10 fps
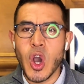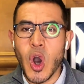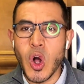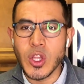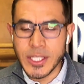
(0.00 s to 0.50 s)

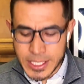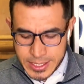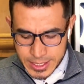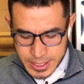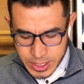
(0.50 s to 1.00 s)
all
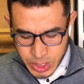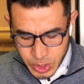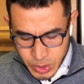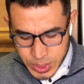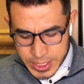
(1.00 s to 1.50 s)
these
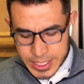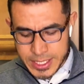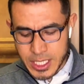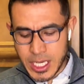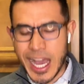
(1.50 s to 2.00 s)

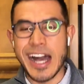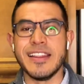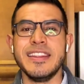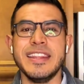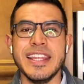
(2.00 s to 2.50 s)
excuses,
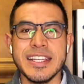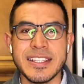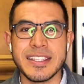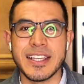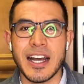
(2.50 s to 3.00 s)

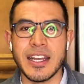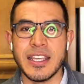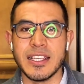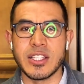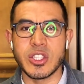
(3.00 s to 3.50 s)

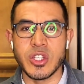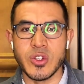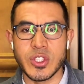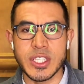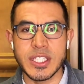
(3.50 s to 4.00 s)
unnecessary
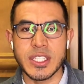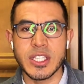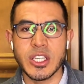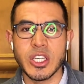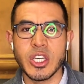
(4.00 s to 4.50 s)
excuses?
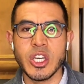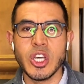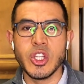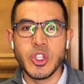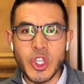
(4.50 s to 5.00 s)

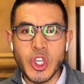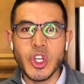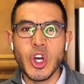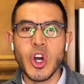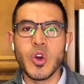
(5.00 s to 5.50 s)
Do you
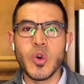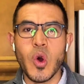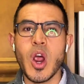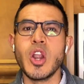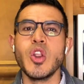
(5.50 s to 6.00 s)
know
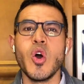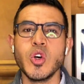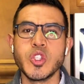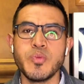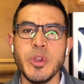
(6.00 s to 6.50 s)
who are
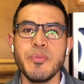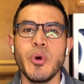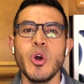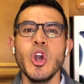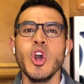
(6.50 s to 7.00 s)
those
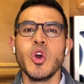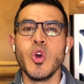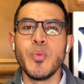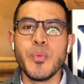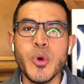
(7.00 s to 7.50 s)
people
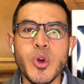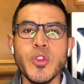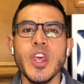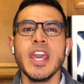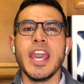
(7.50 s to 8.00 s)
who put
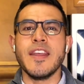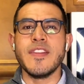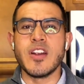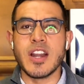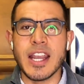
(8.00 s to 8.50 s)
in
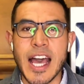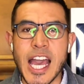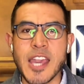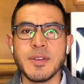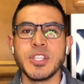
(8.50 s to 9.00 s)
their
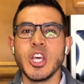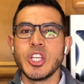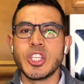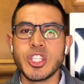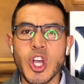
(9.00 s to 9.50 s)
lives
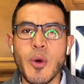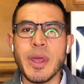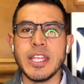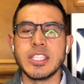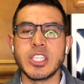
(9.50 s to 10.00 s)
so
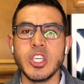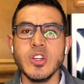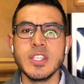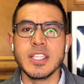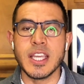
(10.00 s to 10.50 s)
many
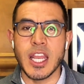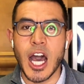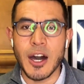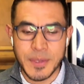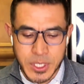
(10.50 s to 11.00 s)
excuses and
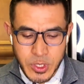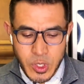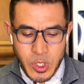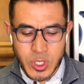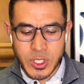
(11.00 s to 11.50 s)

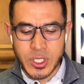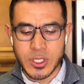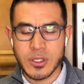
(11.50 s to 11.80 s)
obstacles?